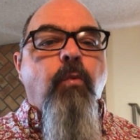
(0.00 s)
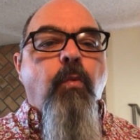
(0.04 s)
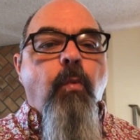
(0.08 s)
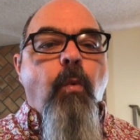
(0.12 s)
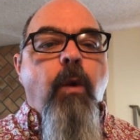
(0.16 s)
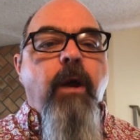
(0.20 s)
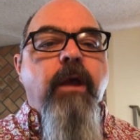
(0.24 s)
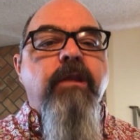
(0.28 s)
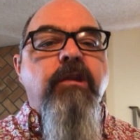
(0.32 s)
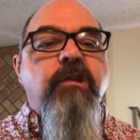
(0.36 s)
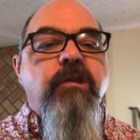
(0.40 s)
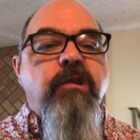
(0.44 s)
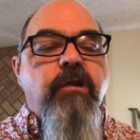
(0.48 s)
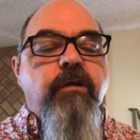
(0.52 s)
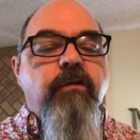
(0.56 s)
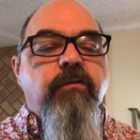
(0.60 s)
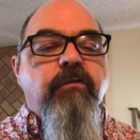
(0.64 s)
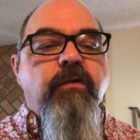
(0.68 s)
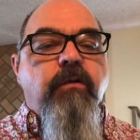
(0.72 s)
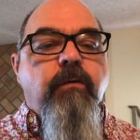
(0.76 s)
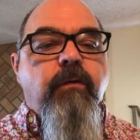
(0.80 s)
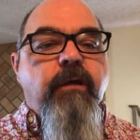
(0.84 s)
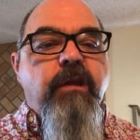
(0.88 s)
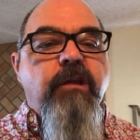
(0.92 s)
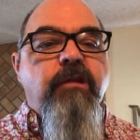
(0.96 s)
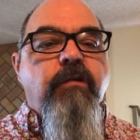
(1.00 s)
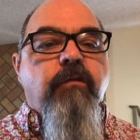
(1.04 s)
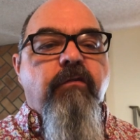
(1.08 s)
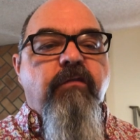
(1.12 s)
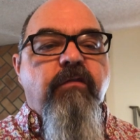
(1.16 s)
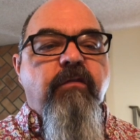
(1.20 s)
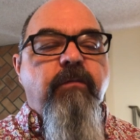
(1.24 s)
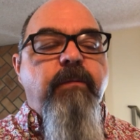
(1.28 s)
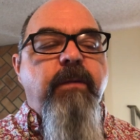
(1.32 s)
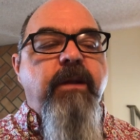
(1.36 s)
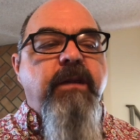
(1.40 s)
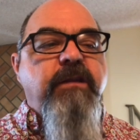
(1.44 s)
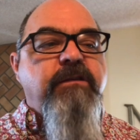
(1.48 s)
want you to, in your
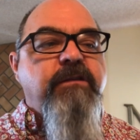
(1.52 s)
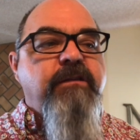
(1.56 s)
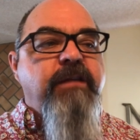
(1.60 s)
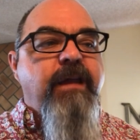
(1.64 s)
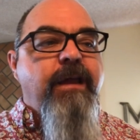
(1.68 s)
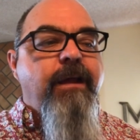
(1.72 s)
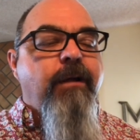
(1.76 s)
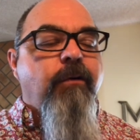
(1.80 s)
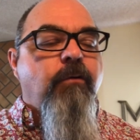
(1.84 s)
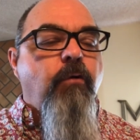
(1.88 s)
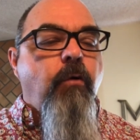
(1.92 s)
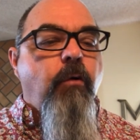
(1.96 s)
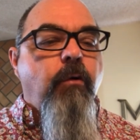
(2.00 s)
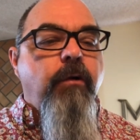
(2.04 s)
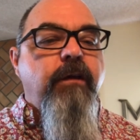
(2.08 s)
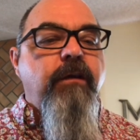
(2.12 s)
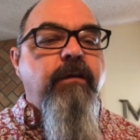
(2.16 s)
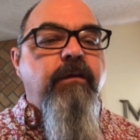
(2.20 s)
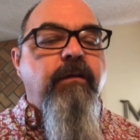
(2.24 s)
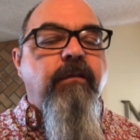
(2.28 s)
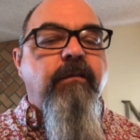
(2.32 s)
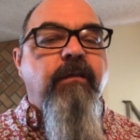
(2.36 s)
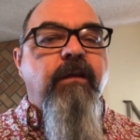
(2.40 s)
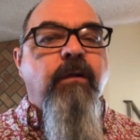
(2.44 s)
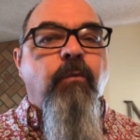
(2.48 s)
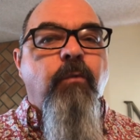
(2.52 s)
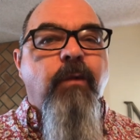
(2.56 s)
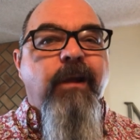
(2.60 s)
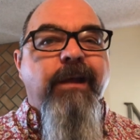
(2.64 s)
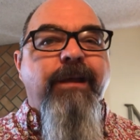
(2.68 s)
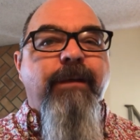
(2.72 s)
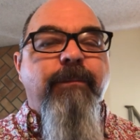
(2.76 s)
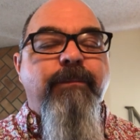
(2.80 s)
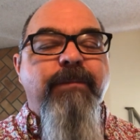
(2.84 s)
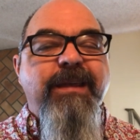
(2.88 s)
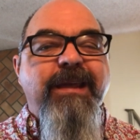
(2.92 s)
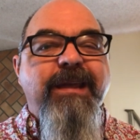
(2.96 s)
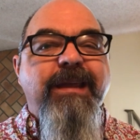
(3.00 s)
speech, say, according to the
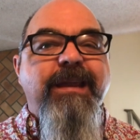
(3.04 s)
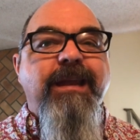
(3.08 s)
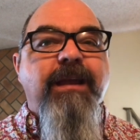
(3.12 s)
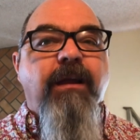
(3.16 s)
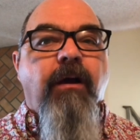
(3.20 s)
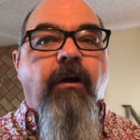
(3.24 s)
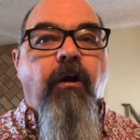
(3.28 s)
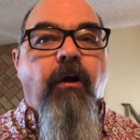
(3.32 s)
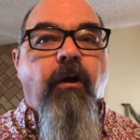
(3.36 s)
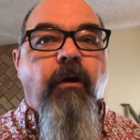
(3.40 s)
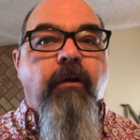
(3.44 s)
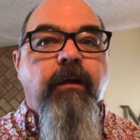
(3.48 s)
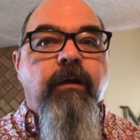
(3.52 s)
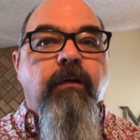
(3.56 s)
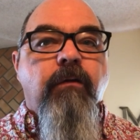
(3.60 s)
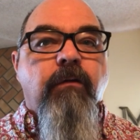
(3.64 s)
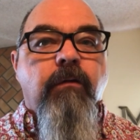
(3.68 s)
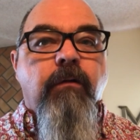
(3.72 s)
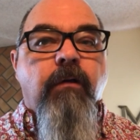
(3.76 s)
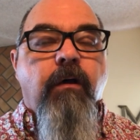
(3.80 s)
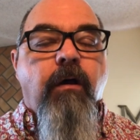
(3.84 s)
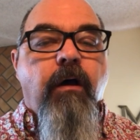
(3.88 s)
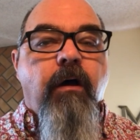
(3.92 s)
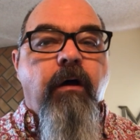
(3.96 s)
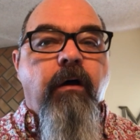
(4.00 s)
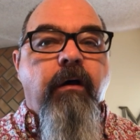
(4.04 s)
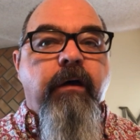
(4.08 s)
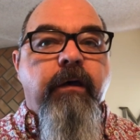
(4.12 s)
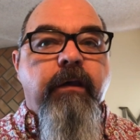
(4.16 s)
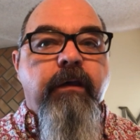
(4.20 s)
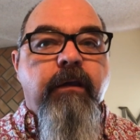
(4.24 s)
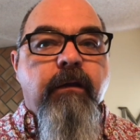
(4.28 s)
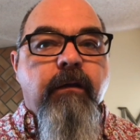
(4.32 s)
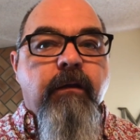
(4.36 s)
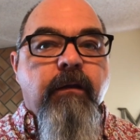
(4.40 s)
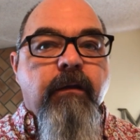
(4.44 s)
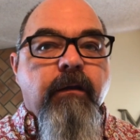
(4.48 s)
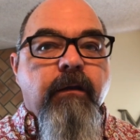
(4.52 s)
Wikipedia article
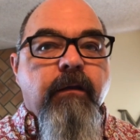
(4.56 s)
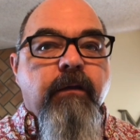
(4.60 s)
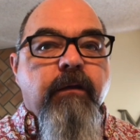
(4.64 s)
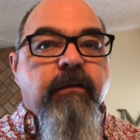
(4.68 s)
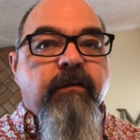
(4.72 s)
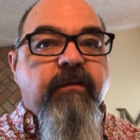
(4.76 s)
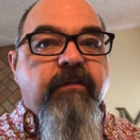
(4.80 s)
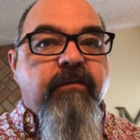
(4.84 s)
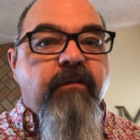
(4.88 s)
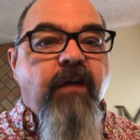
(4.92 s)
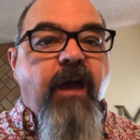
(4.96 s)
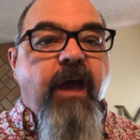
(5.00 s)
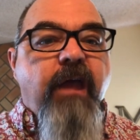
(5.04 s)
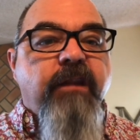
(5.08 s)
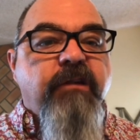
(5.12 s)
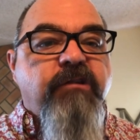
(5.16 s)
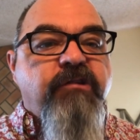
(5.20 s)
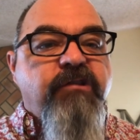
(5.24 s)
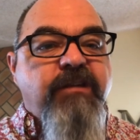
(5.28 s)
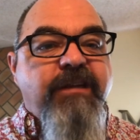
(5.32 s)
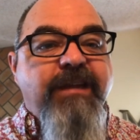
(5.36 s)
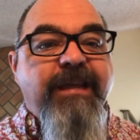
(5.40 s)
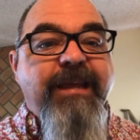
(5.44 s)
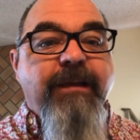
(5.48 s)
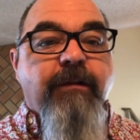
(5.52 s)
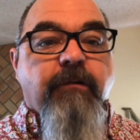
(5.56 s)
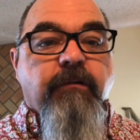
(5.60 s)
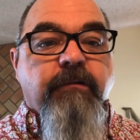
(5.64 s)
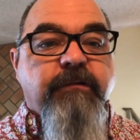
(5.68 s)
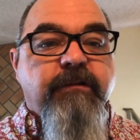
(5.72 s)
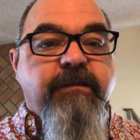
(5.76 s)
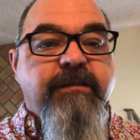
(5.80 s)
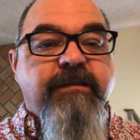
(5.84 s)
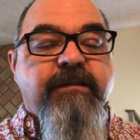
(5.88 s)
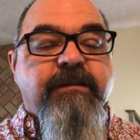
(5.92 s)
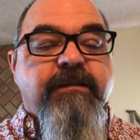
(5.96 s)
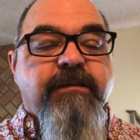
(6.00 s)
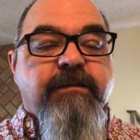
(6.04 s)
on Scottish
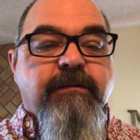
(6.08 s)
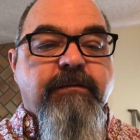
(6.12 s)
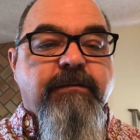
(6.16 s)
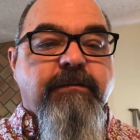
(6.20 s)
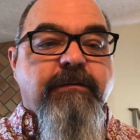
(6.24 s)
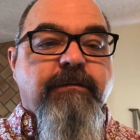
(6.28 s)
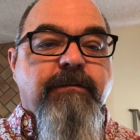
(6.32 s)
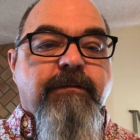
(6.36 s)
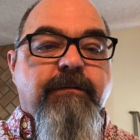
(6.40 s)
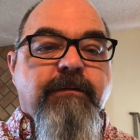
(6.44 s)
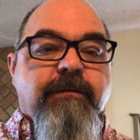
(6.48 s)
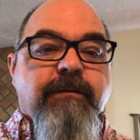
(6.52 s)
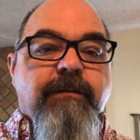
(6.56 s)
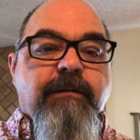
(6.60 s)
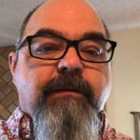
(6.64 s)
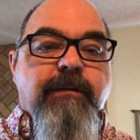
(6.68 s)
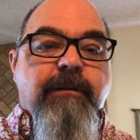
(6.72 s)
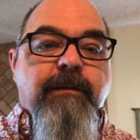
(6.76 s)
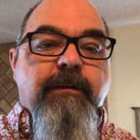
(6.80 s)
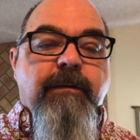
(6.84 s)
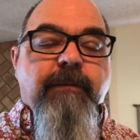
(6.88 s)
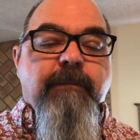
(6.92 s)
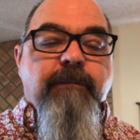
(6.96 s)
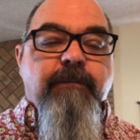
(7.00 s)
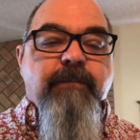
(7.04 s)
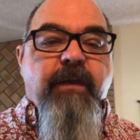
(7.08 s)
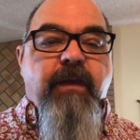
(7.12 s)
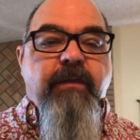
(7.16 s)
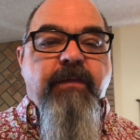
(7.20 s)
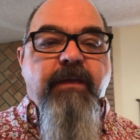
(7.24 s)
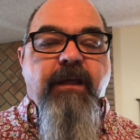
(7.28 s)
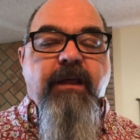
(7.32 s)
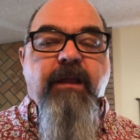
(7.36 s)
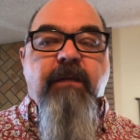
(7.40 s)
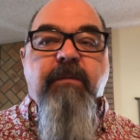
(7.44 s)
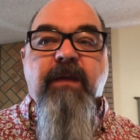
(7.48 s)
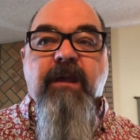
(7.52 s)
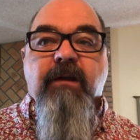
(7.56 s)
kilts, I
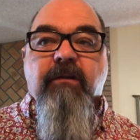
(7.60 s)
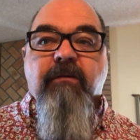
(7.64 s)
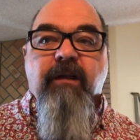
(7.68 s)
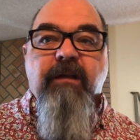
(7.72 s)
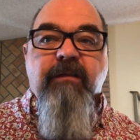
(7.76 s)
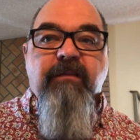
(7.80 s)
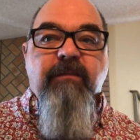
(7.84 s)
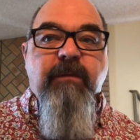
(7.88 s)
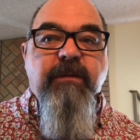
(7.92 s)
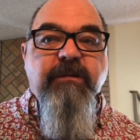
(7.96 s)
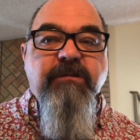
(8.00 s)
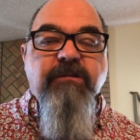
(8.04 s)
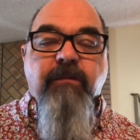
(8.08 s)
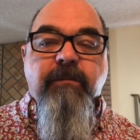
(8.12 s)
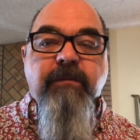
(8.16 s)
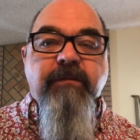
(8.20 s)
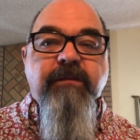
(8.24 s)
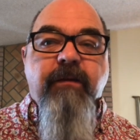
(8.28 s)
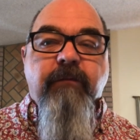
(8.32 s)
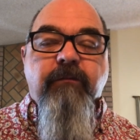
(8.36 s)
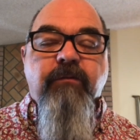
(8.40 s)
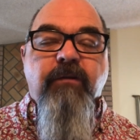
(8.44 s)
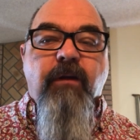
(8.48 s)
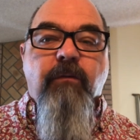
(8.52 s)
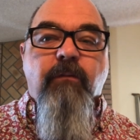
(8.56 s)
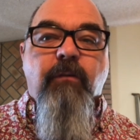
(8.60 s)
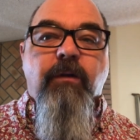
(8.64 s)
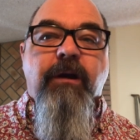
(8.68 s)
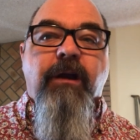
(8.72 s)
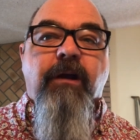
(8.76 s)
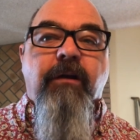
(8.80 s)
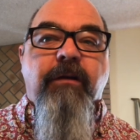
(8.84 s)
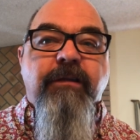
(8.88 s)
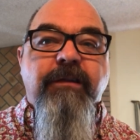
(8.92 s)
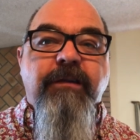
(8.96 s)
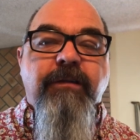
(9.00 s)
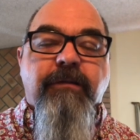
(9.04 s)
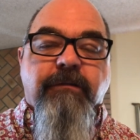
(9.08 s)
think it'd be a great speech. Nobody's ever done one
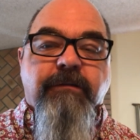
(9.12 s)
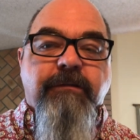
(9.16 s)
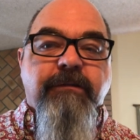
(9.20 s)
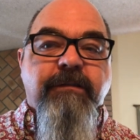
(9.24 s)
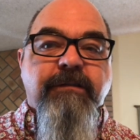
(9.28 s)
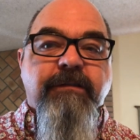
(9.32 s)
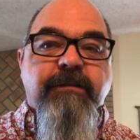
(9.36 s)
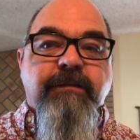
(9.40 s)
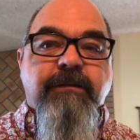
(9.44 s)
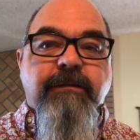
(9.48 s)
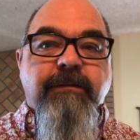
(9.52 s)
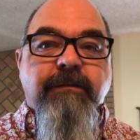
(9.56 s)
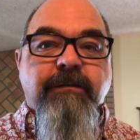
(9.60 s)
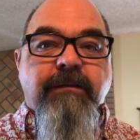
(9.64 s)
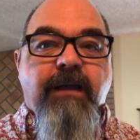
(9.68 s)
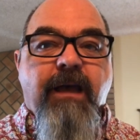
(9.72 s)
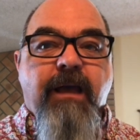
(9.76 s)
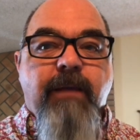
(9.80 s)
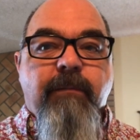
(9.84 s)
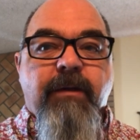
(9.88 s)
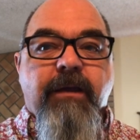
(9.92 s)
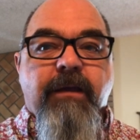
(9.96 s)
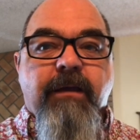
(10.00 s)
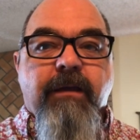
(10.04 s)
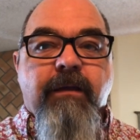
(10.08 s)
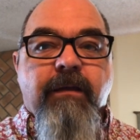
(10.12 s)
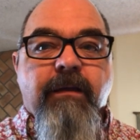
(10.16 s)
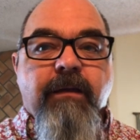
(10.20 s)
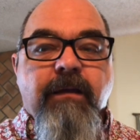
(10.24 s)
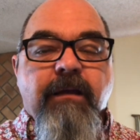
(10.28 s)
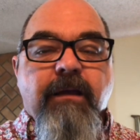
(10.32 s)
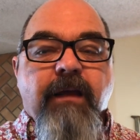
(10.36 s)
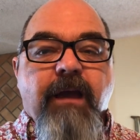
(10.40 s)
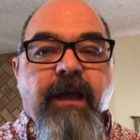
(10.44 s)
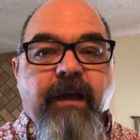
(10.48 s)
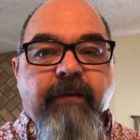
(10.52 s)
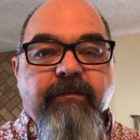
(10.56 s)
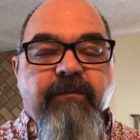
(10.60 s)
on kilts. I'm a,
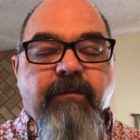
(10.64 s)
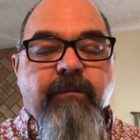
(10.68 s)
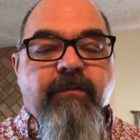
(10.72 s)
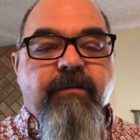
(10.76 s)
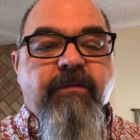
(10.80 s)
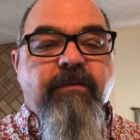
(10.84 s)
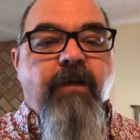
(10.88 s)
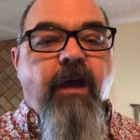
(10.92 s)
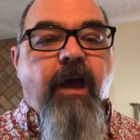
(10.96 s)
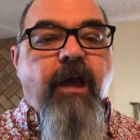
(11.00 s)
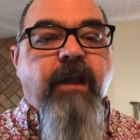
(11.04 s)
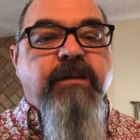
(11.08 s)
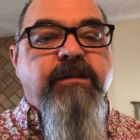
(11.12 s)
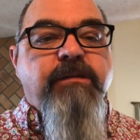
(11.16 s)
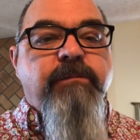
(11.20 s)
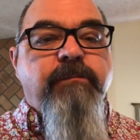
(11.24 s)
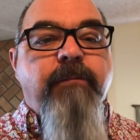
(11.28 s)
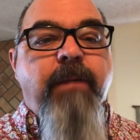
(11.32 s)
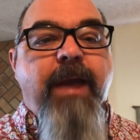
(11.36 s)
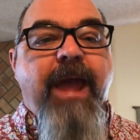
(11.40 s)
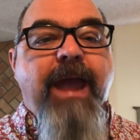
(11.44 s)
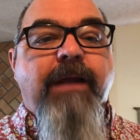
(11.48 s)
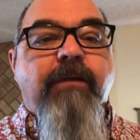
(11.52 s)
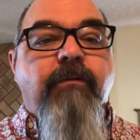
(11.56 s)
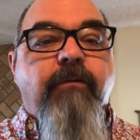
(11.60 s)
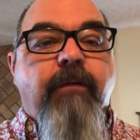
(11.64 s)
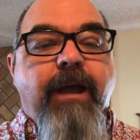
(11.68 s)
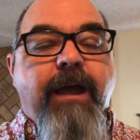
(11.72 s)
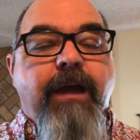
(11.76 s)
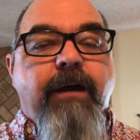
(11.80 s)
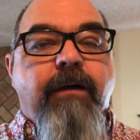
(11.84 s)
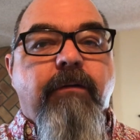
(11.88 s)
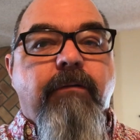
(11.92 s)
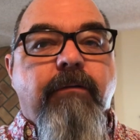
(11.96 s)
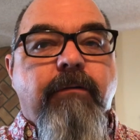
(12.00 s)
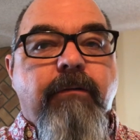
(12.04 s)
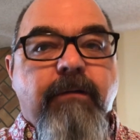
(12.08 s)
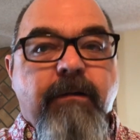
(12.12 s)
I have some Scottish
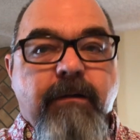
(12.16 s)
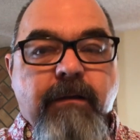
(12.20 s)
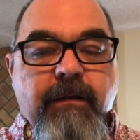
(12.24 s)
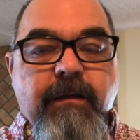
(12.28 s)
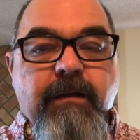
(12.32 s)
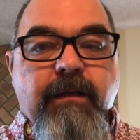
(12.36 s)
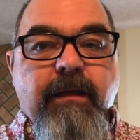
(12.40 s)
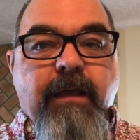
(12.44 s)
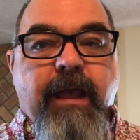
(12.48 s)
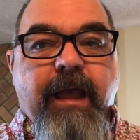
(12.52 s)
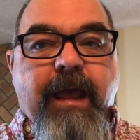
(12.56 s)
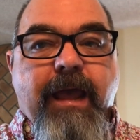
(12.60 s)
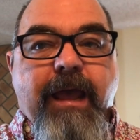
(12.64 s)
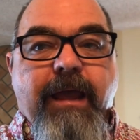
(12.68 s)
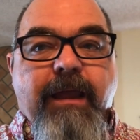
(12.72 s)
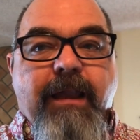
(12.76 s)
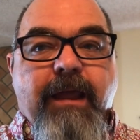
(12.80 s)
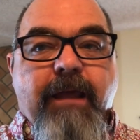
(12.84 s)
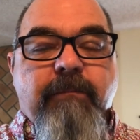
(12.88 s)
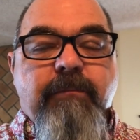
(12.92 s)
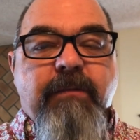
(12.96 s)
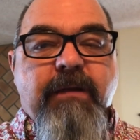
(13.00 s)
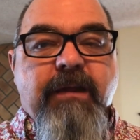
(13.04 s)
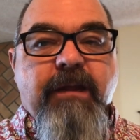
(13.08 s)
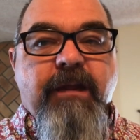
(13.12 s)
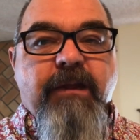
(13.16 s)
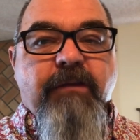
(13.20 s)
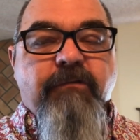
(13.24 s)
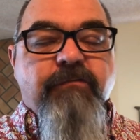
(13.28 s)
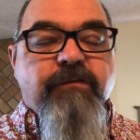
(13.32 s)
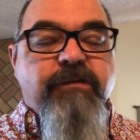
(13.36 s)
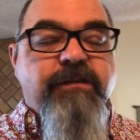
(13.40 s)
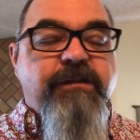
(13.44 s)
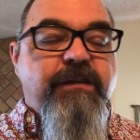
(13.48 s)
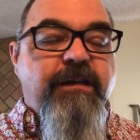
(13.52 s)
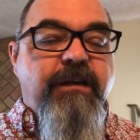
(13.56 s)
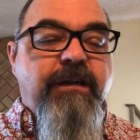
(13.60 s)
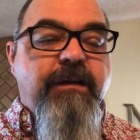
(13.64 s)
background, and that'd be
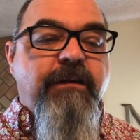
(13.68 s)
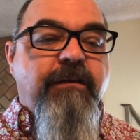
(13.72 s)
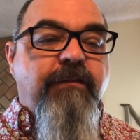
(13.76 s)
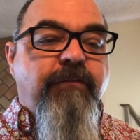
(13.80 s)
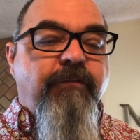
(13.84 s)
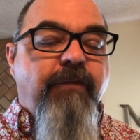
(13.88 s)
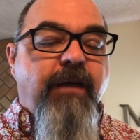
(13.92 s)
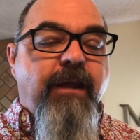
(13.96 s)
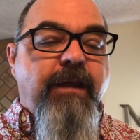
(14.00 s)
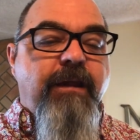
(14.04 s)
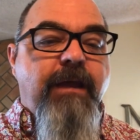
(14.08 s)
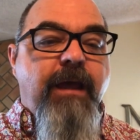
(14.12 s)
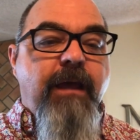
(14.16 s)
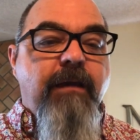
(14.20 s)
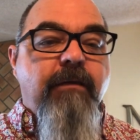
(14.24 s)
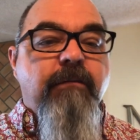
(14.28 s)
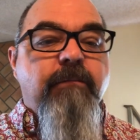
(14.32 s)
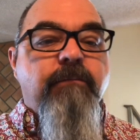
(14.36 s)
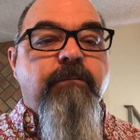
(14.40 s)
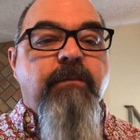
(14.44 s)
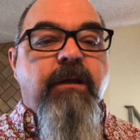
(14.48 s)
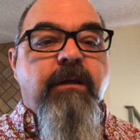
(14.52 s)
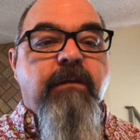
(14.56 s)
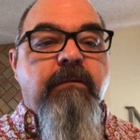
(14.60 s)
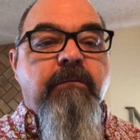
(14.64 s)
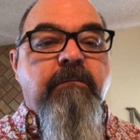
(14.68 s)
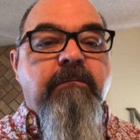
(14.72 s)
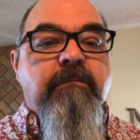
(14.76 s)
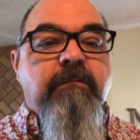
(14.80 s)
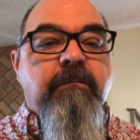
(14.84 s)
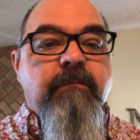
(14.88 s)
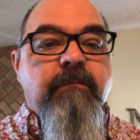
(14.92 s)
interesting to find out, but